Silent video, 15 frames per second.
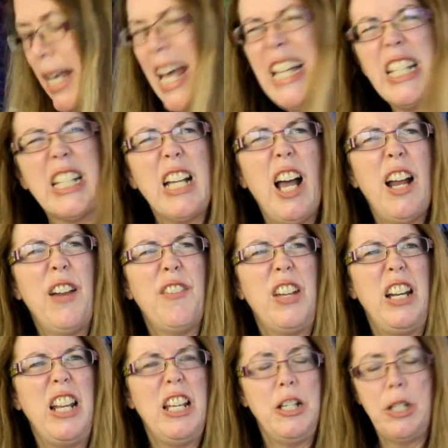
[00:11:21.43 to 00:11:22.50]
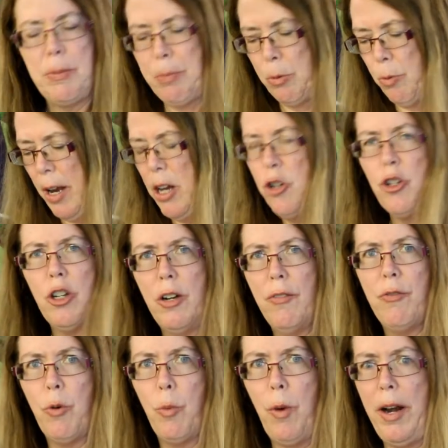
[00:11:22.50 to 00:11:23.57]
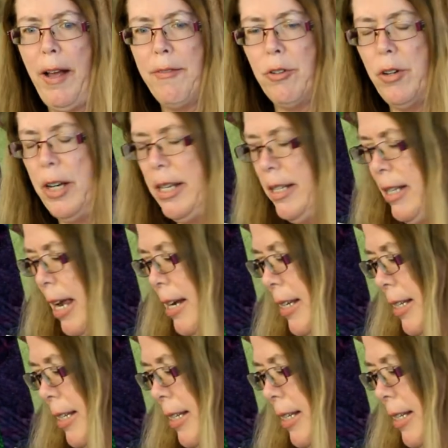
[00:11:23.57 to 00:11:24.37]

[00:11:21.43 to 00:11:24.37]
as kind of an inspiration for whatever it is I